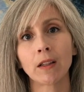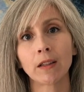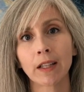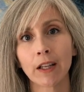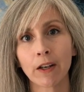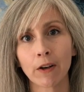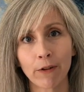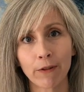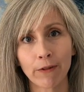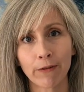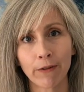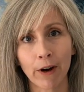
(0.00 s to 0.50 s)

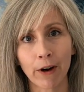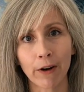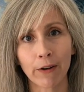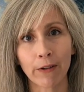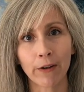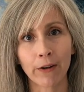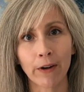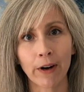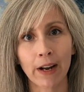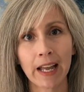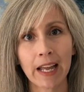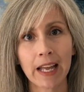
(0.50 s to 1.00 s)
little
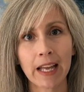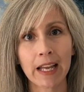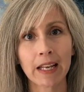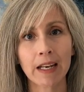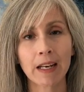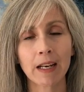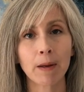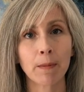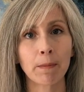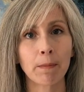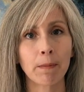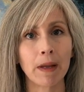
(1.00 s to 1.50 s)
farther
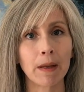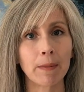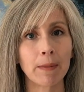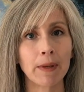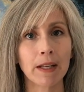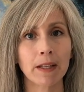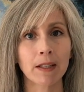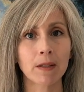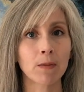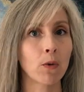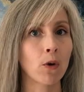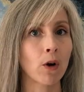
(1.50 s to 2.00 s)
in,
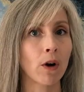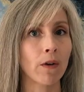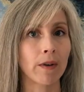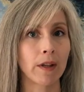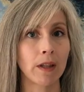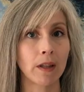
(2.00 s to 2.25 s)
maybe it's more of